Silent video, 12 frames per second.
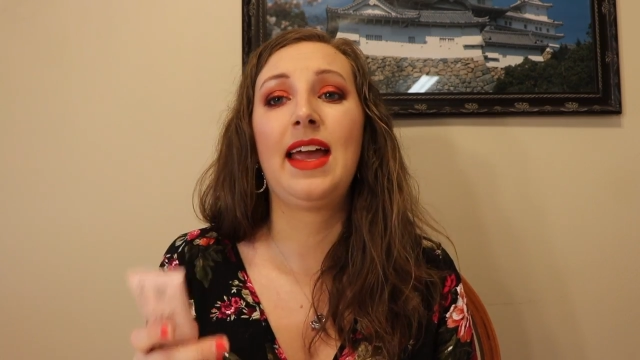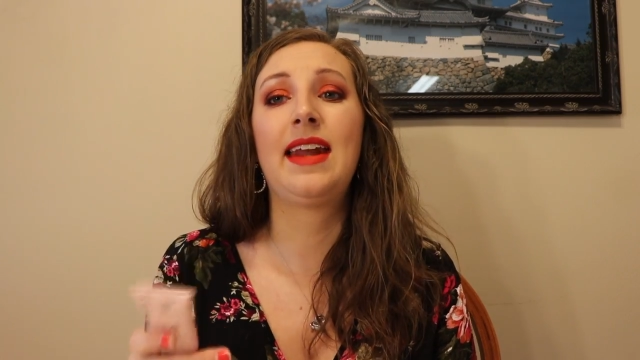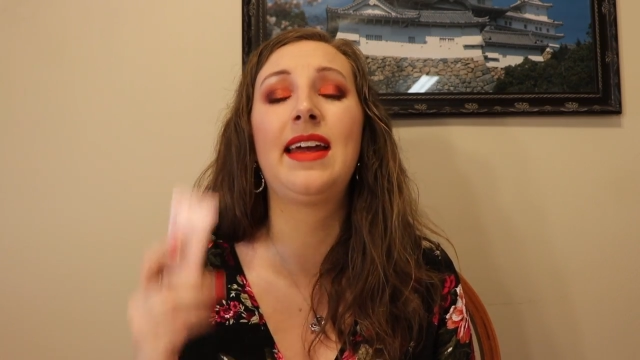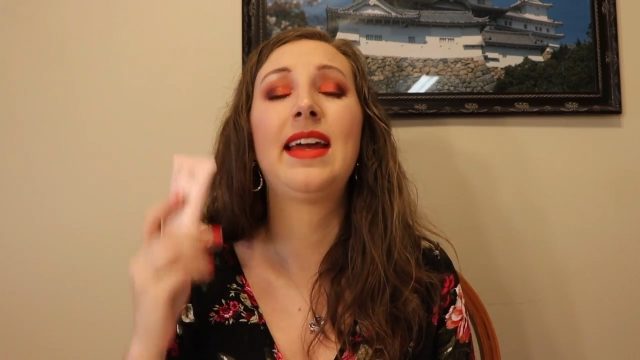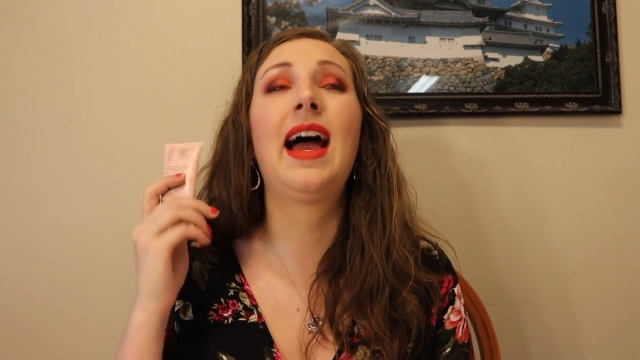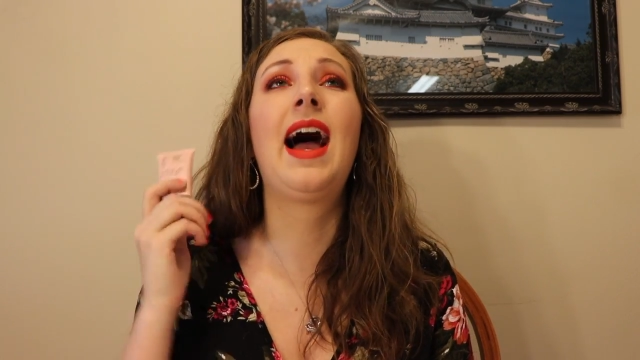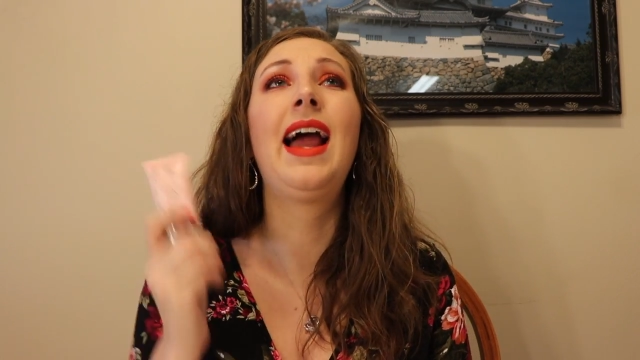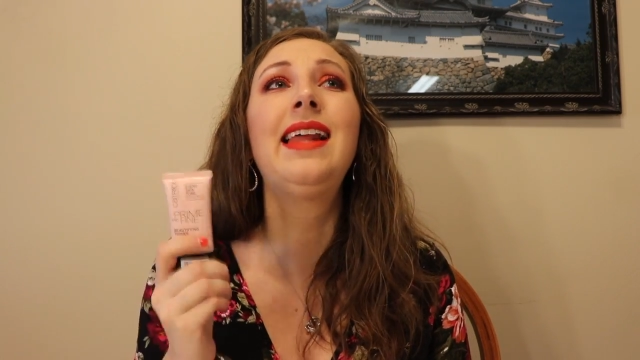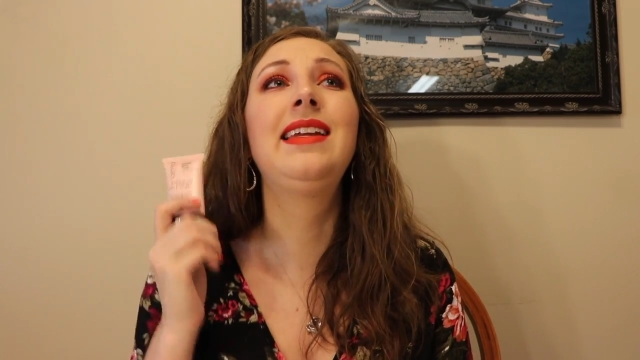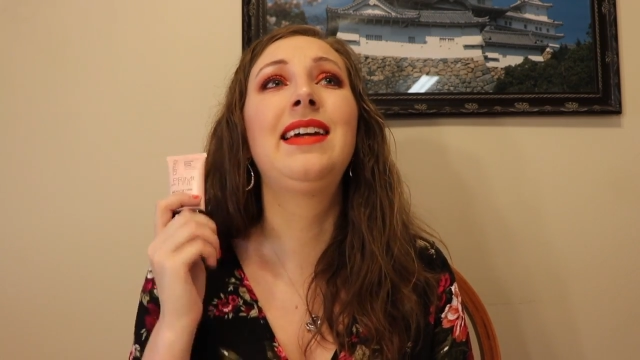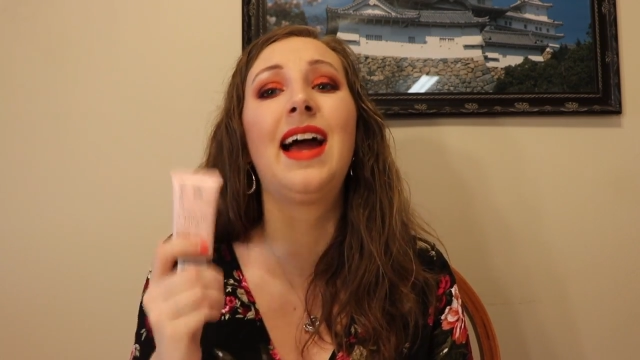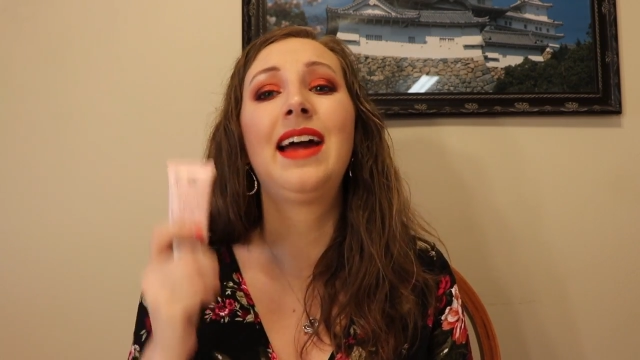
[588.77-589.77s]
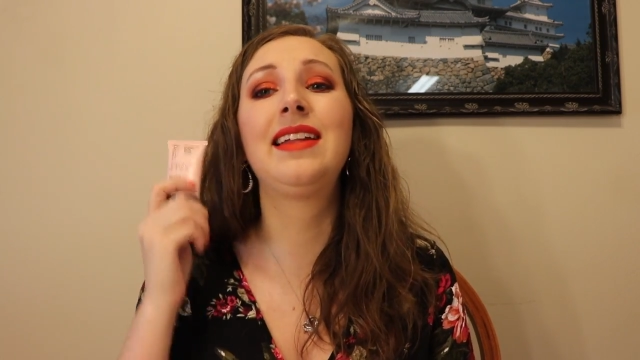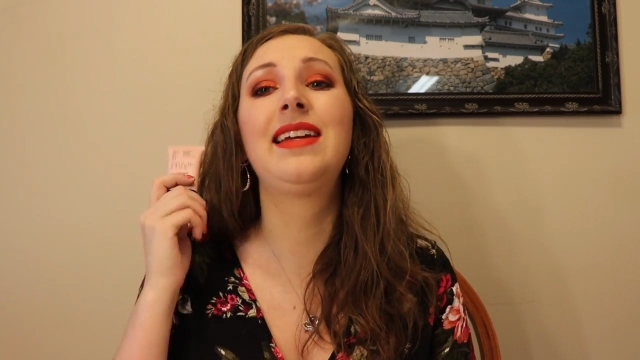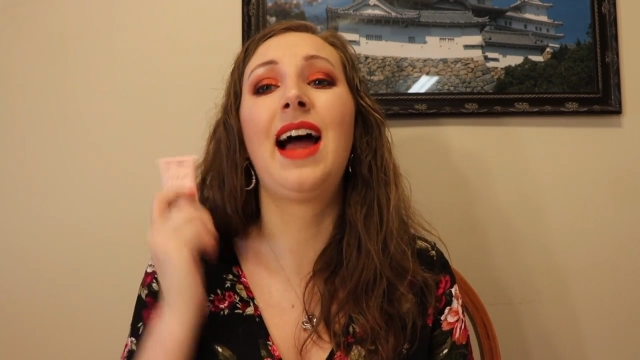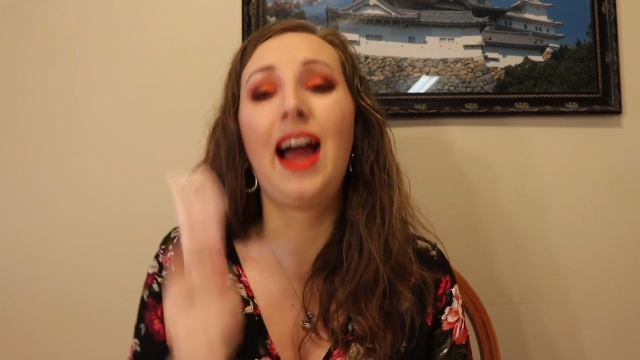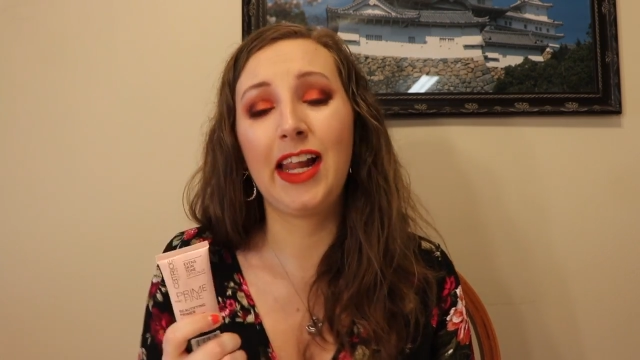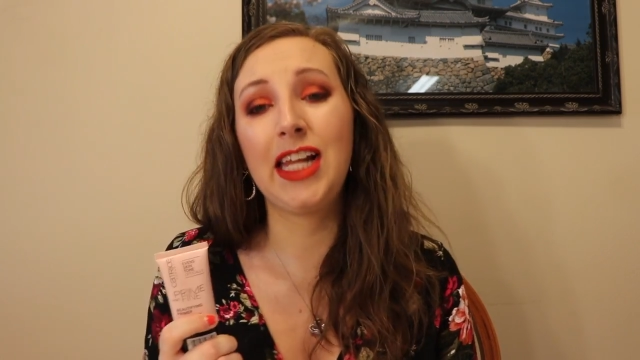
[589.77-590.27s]
and I highly
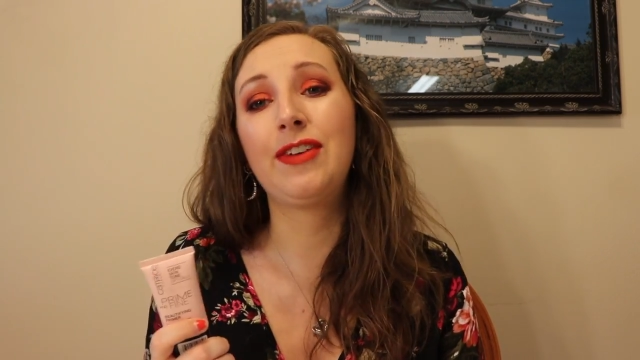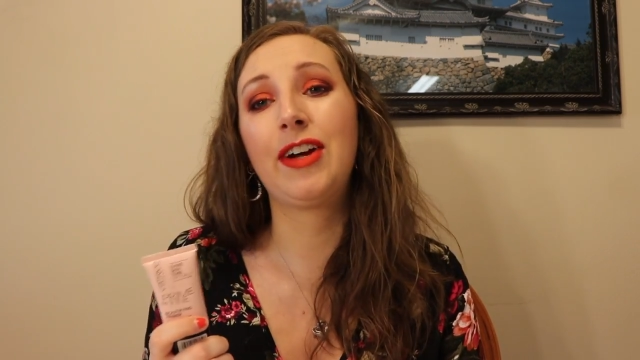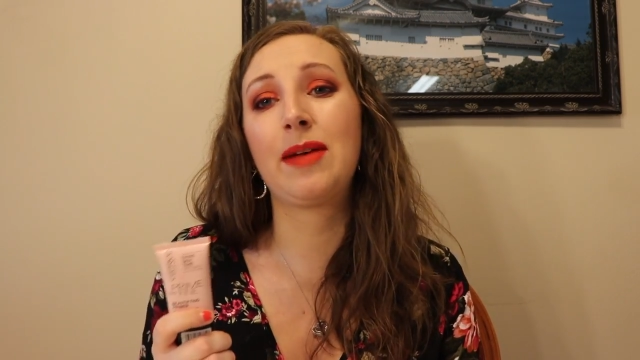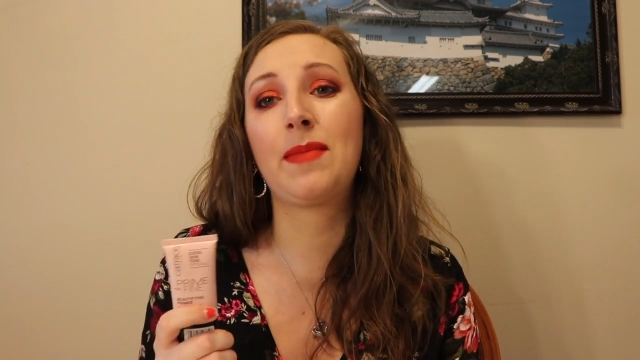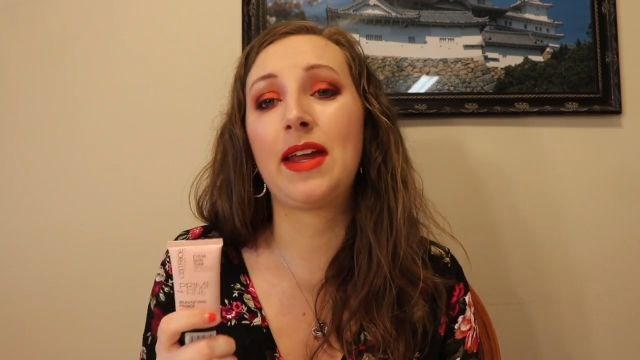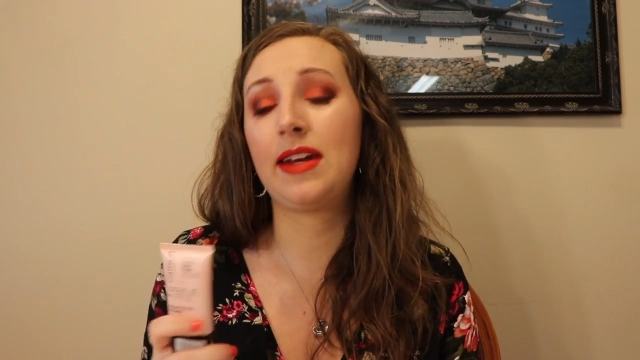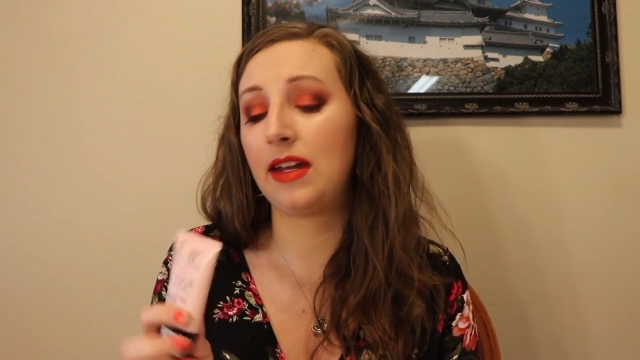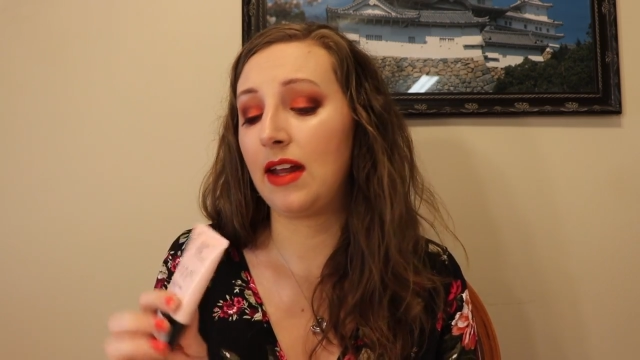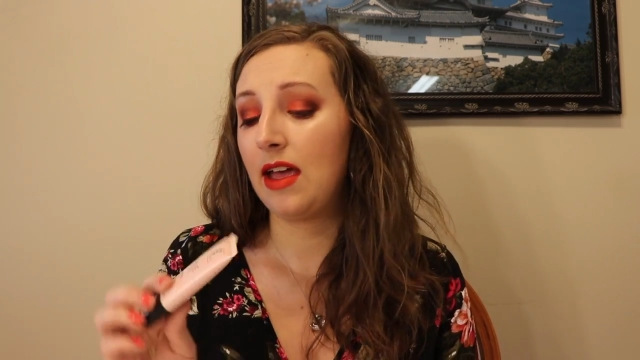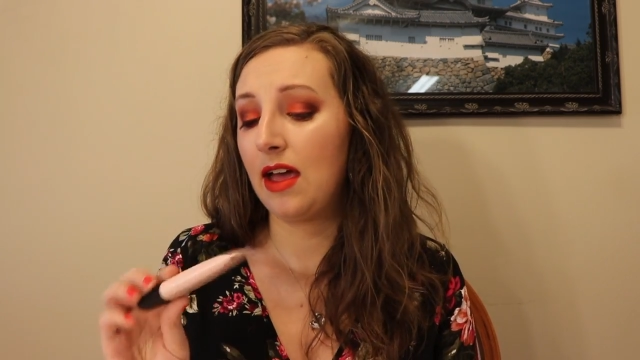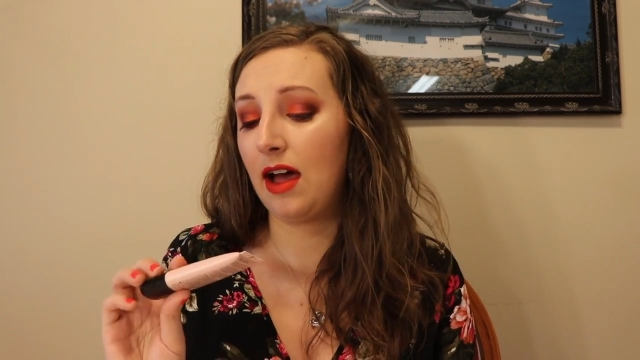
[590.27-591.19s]
recommend it.